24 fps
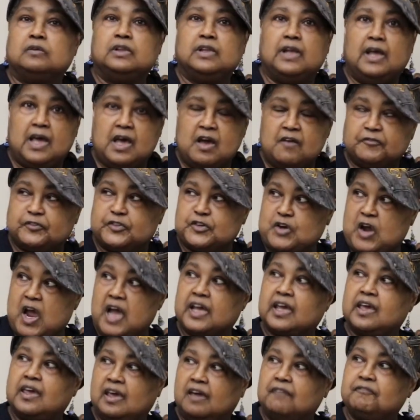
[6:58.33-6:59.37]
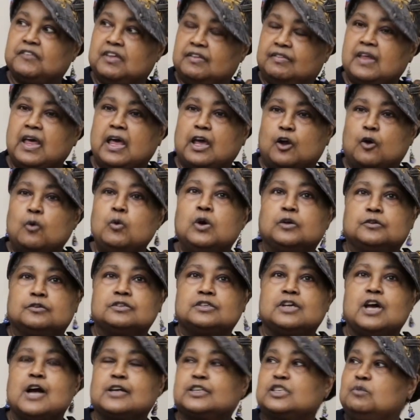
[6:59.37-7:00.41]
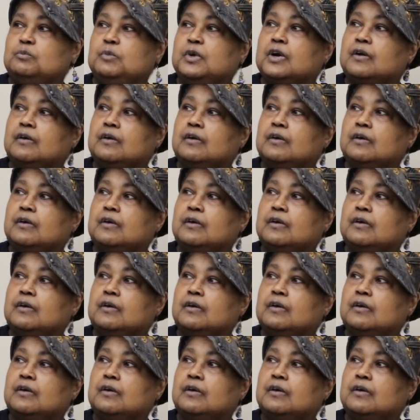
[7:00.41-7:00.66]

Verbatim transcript: laughter. I gifted that quilt to Dr.